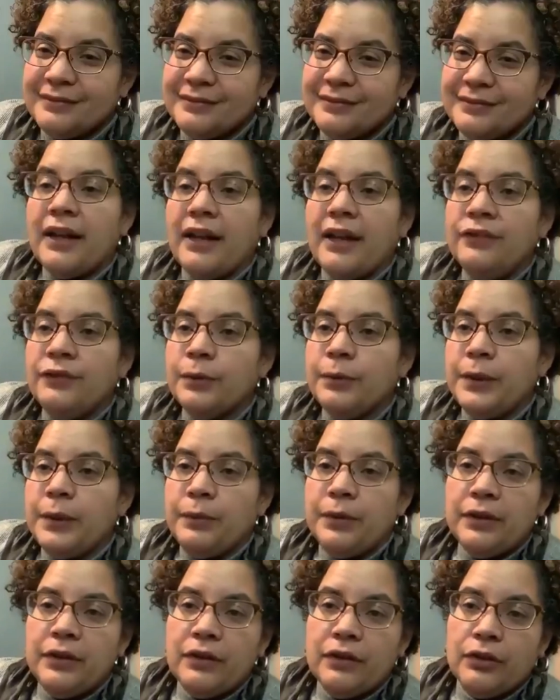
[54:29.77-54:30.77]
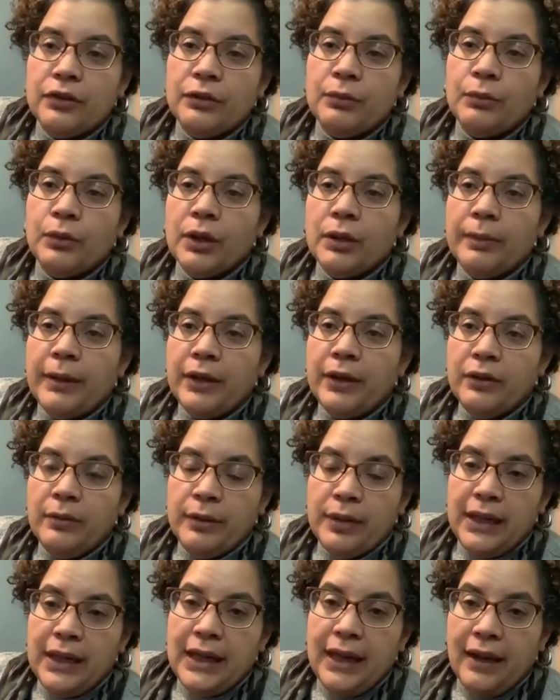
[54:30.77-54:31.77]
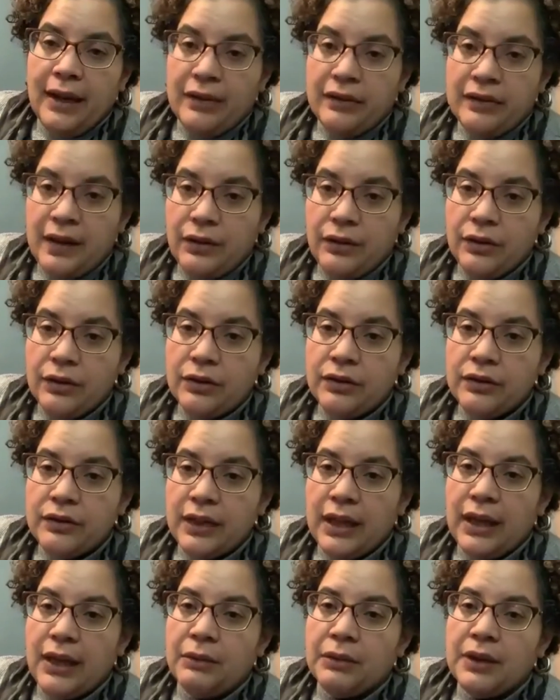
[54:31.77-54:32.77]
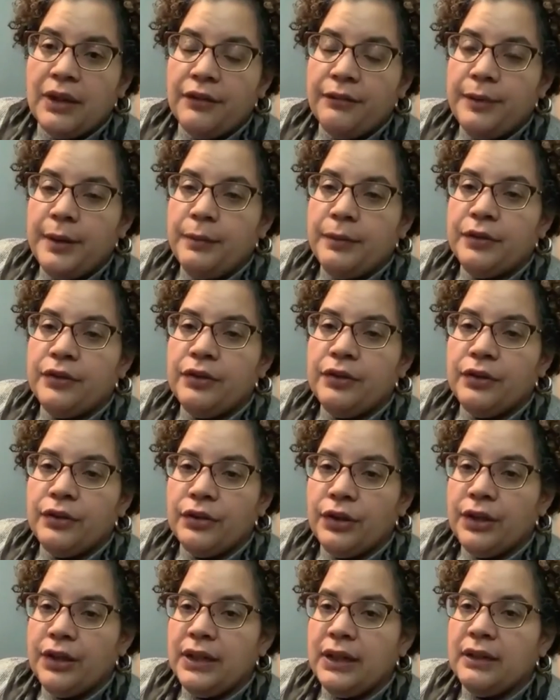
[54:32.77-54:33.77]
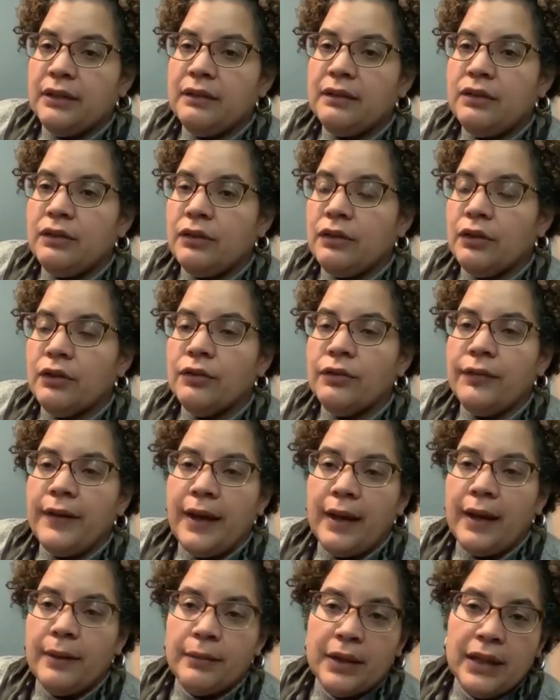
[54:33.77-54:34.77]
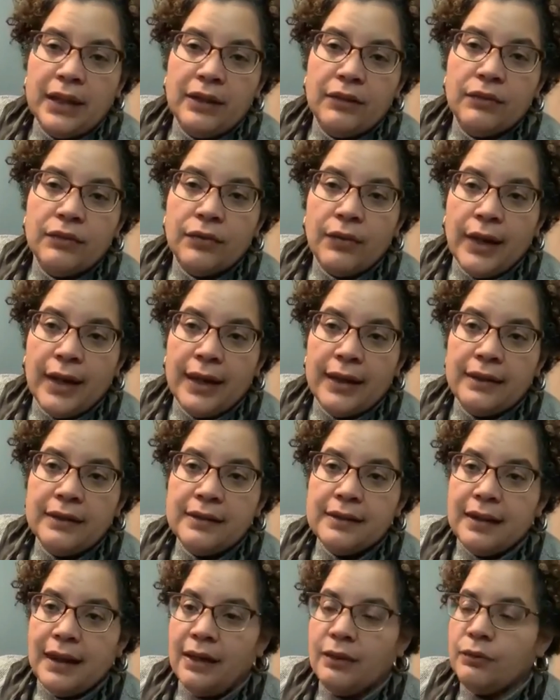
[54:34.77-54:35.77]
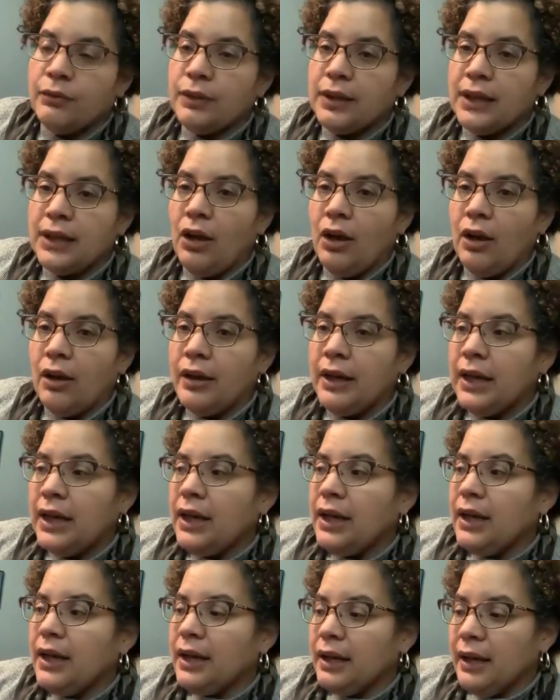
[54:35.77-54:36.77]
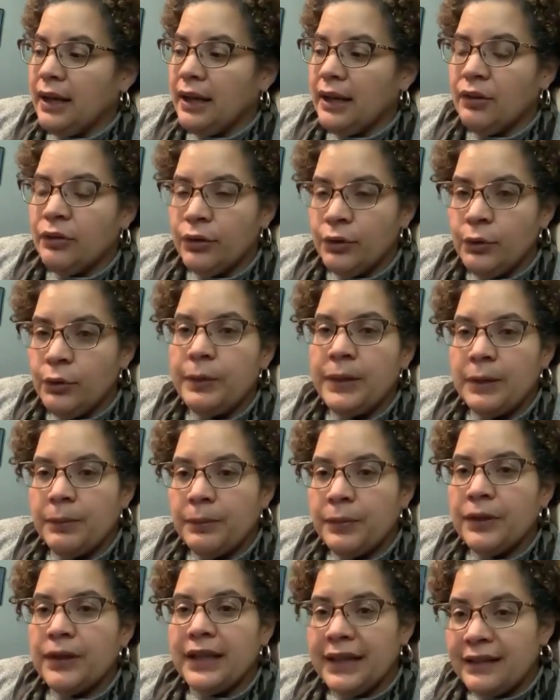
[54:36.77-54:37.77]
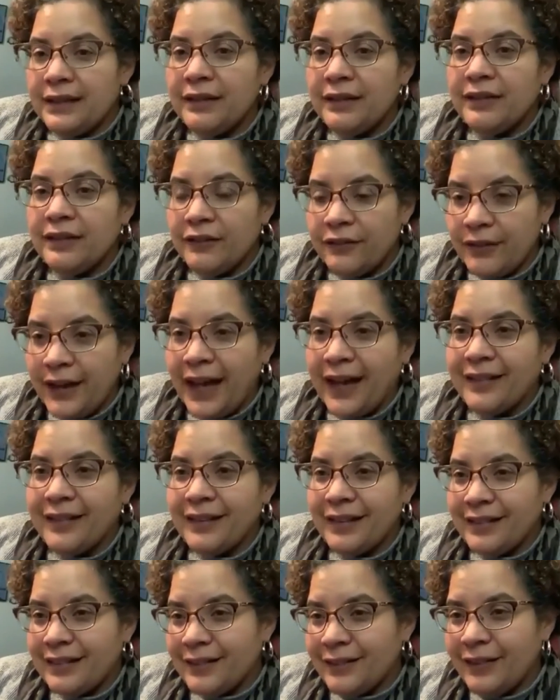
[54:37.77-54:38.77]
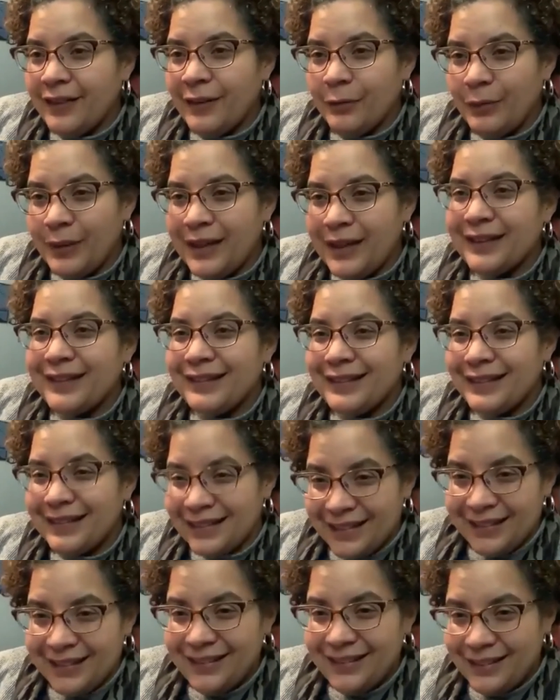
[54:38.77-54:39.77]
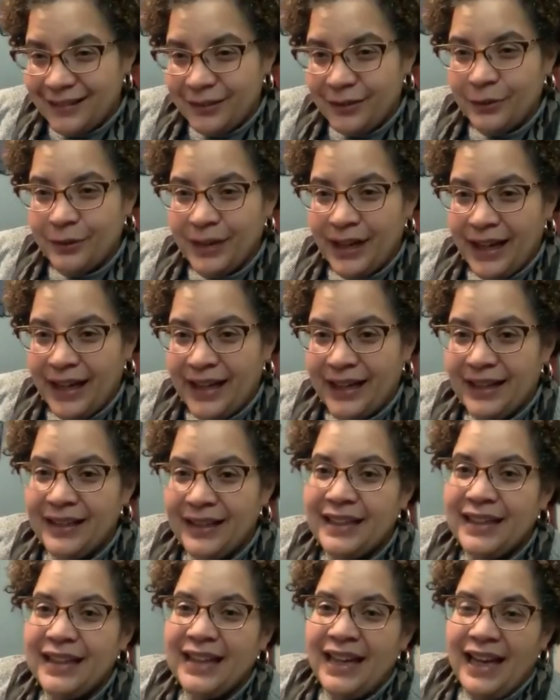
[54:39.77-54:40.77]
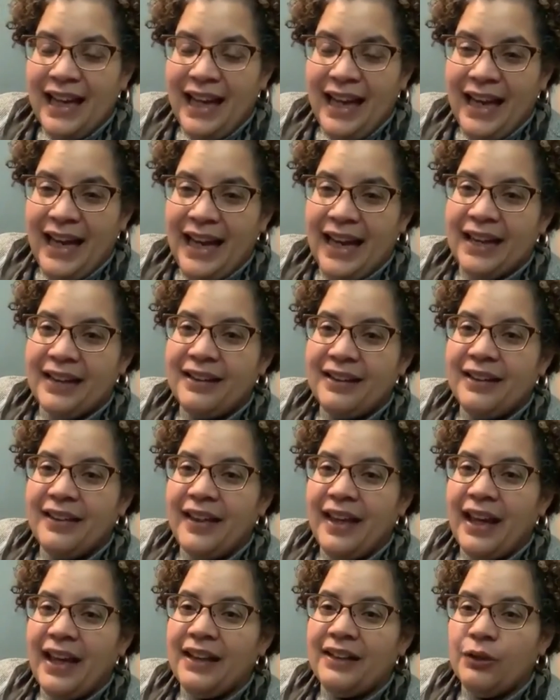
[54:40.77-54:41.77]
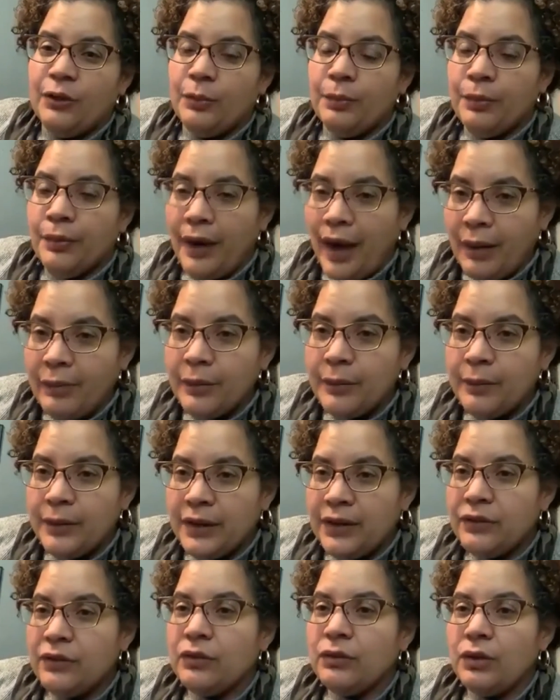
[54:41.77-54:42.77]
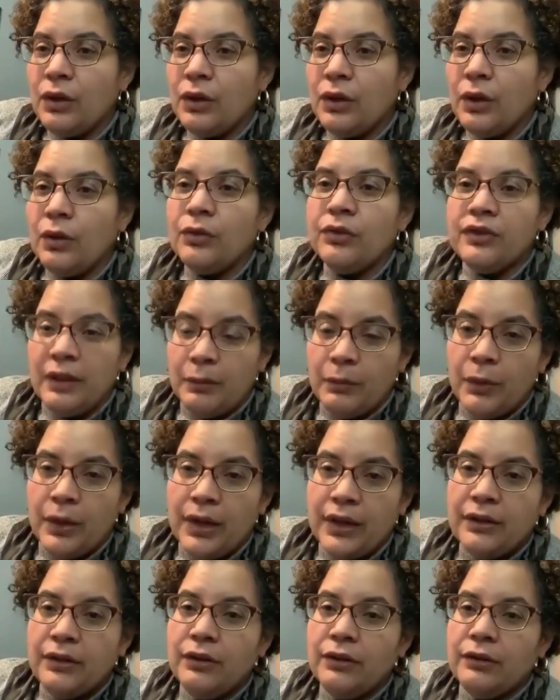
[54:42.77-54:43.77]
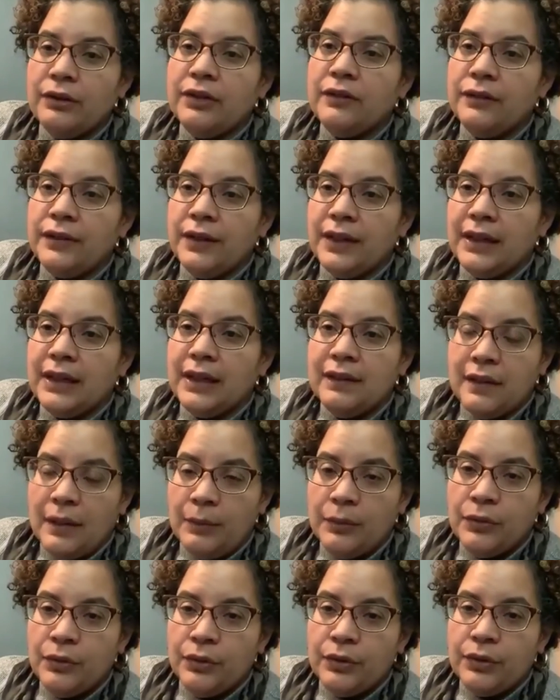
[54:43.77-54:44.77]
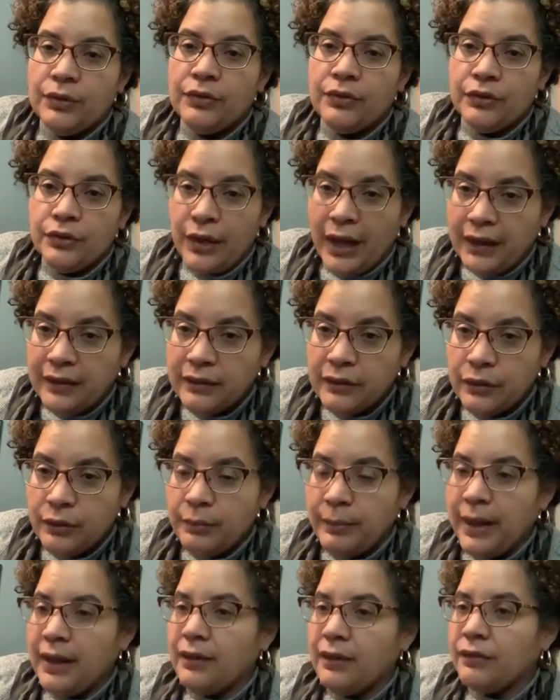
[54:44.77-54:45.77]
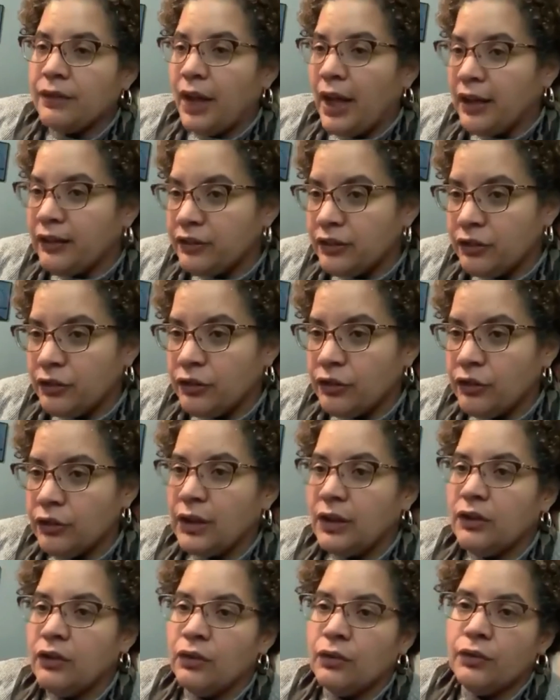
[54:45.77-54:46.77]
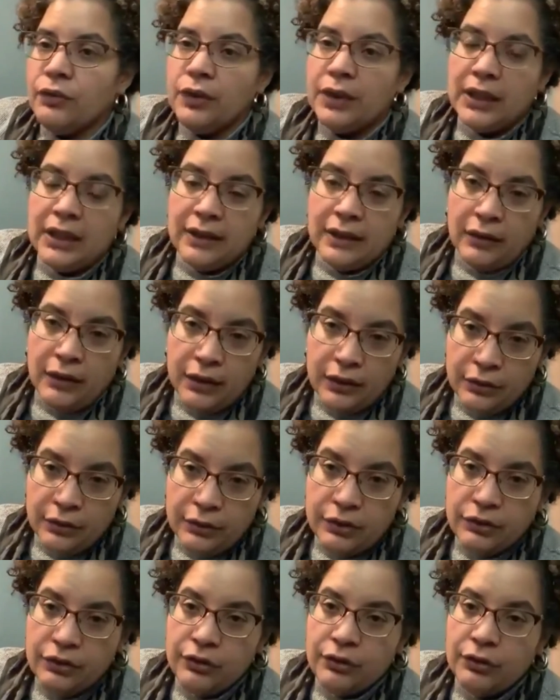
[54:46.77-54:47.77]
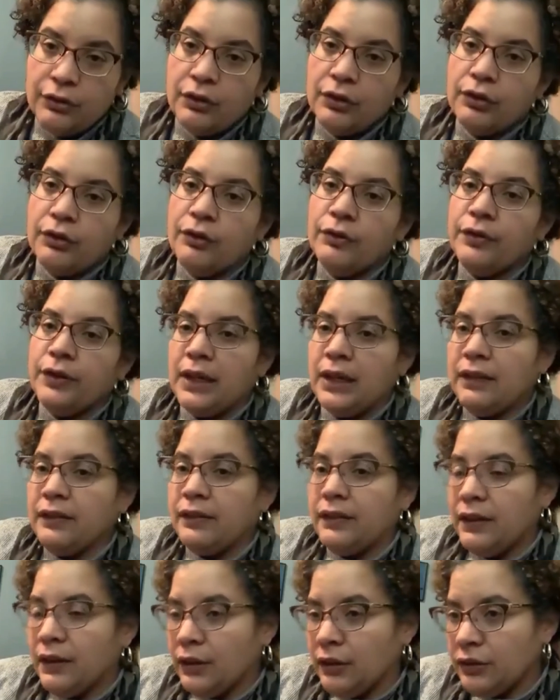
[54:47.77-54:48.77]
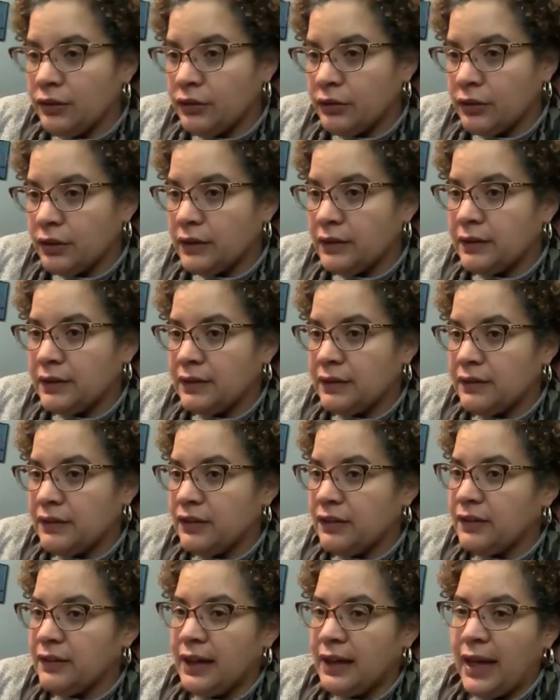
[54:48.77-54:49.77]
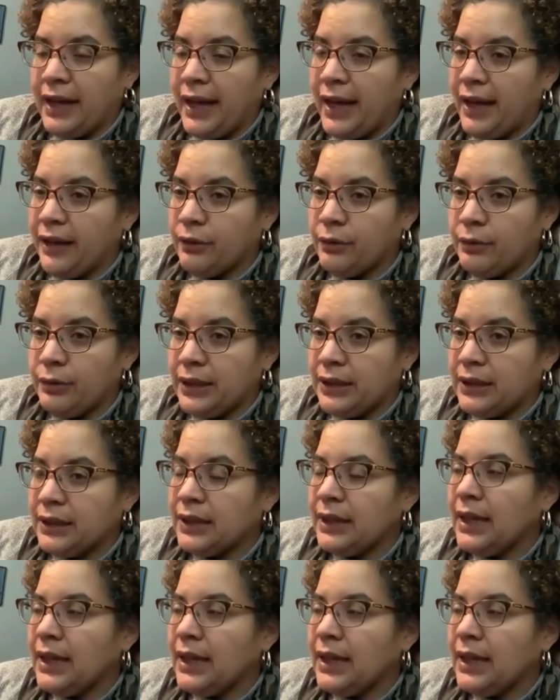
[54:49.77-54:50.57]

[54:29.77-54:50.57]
for people to learn more about community health centers, and I would love people to look into their family and friends and really clue people into the fact that we exist. Okay, and that you probably do know someone who is feeling some sort of stress, who may have lost insurance or feel like they're underinsured or feel like their insurance is just not adequate.